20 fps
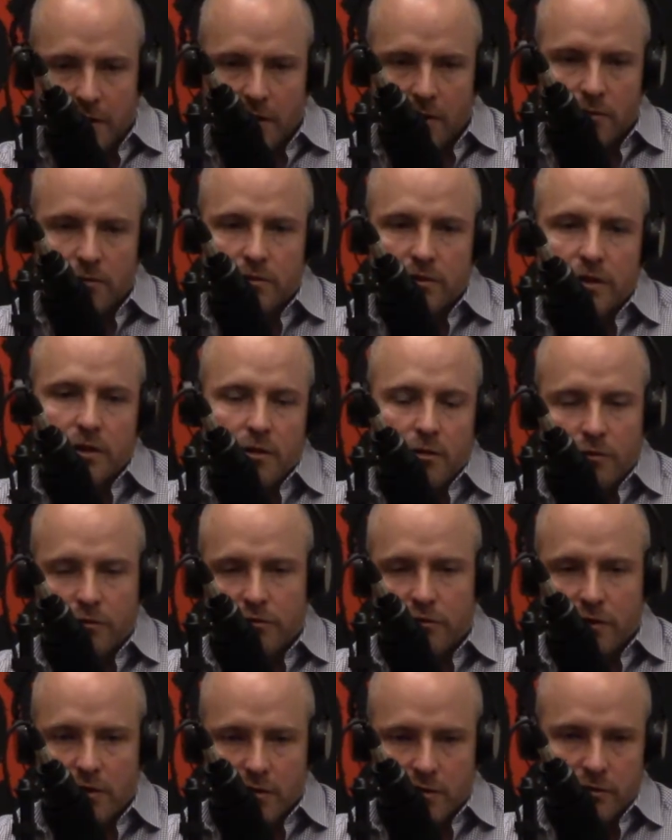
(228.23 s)
out, you know,
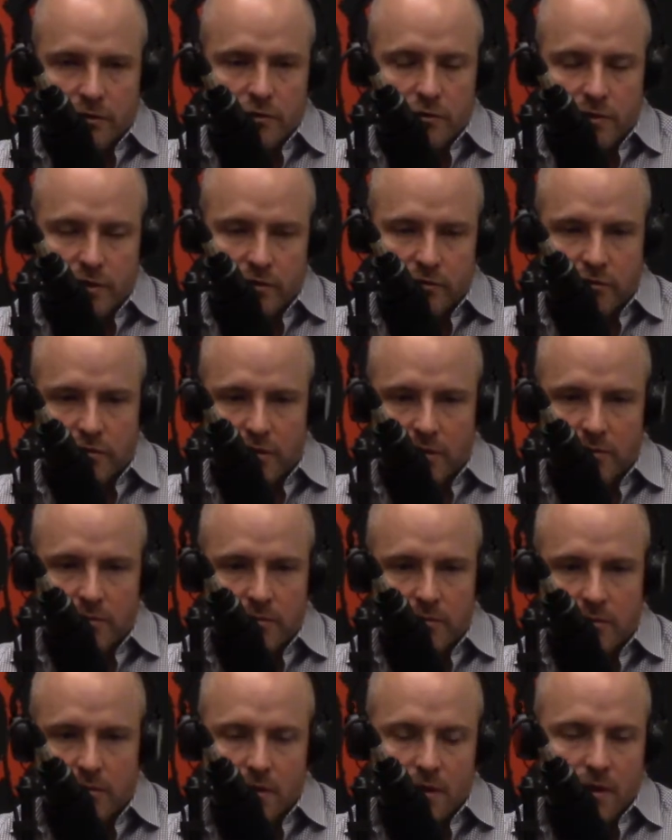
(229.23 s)
so you're doing
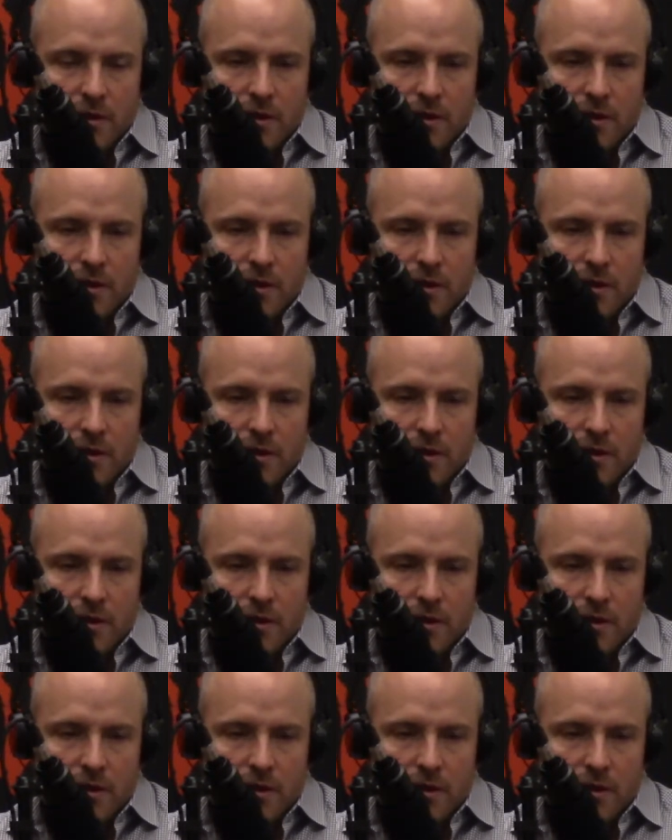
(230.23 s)
some